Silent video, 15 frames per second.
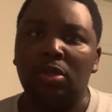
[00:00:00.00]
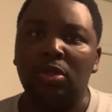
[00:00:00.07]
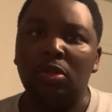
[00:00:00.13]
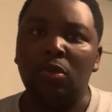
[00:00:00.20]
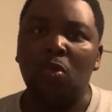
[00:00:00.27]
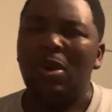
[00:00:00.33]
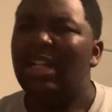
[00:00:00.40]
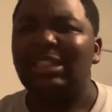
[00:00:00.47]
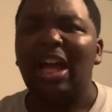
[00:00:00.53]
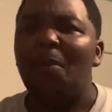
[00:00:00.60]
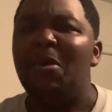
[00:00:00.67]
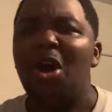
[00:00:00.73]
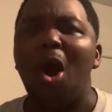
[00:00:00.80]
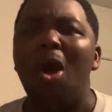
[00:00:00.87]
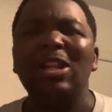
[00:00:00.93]
What is up with
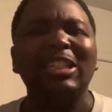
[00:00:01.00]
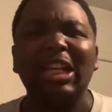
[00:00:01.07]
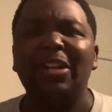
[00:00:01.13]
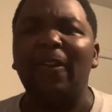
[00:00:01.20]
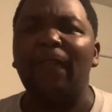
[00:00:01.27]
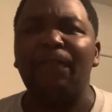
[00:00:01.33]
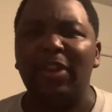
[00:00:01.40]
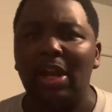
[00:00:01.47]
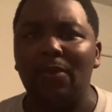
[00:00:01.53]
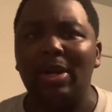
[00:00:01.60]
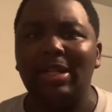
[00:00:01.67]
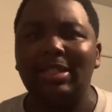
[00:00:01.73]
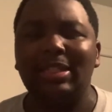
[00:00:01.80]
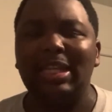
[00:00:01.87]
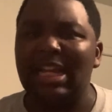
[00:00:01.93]
all this
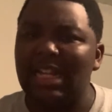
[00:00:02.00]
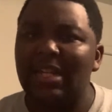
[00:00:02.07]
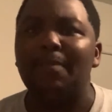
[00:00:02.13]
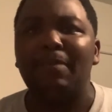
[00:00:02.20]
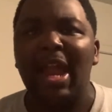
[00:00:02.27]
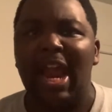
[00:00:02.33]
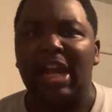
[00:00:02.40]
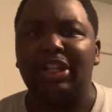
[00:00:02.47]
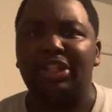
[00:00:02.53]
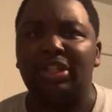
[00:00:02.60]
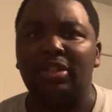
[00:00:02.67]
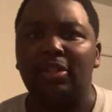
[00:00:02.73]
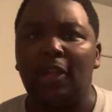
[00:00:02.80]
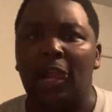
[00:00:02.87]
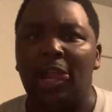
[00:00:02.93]
interference in the match?
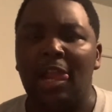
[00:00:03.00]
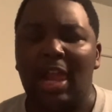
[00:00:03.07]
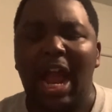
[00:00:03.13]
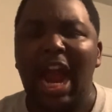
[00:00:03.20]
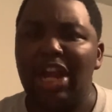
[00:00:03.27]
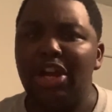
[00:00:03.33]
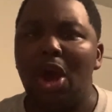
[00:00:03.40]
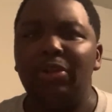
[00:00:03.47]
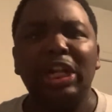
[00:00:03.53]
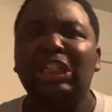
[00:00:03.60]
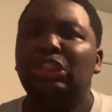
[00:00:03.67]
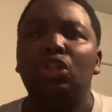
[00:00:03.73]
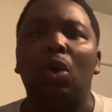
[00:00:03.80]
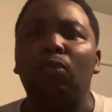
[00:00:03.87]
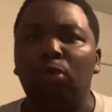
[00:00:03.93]
I know there's
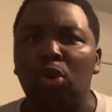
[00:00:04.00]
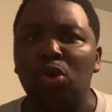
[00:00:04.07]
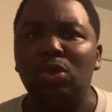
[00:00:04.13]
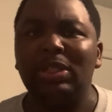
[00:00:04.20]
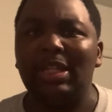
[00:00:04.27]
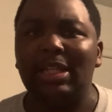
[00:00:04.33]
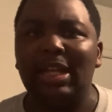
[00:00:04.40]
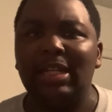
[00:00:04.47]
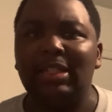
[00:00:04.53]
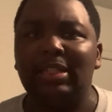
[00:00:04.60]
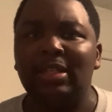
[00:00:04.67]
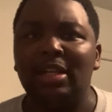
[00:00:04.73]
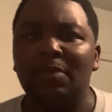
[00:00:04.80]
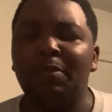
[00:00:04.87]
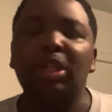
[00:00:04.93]
no rules in this,
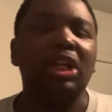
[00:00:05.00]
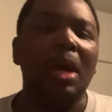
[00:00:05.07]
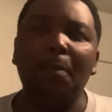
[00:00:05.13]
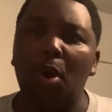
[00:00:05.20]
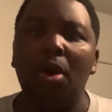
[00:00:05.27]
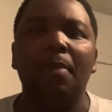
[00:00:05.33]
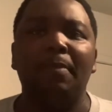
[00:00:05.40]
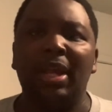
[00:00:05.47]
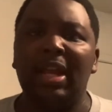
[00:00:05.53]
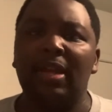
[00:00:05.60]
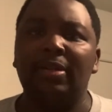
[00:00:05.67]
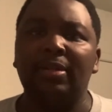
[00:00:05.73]
but come on, man.